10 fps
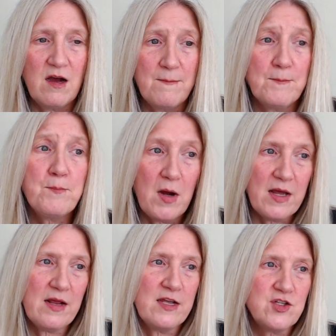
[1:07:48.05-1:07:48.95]
Um,
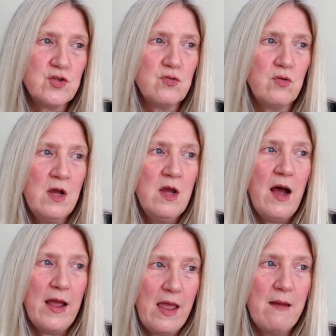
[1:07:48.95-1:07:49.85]
but I do,
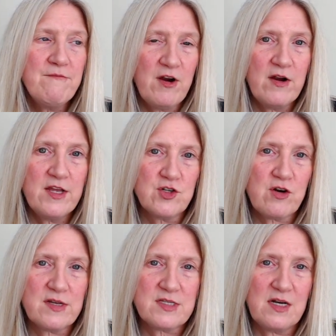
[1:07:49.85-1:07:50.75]
I am very
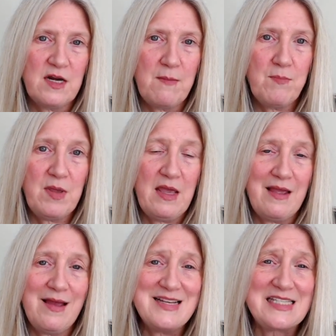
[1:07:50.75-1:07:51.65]
interested in it
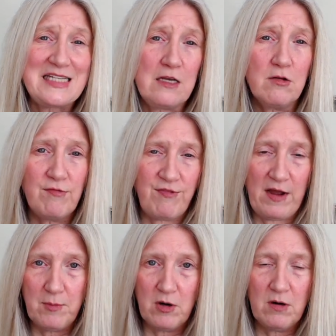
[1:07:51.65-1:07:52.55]
being a single
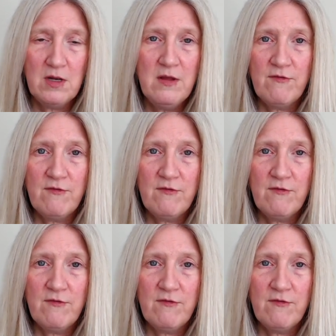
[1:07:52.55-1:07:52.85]
fiber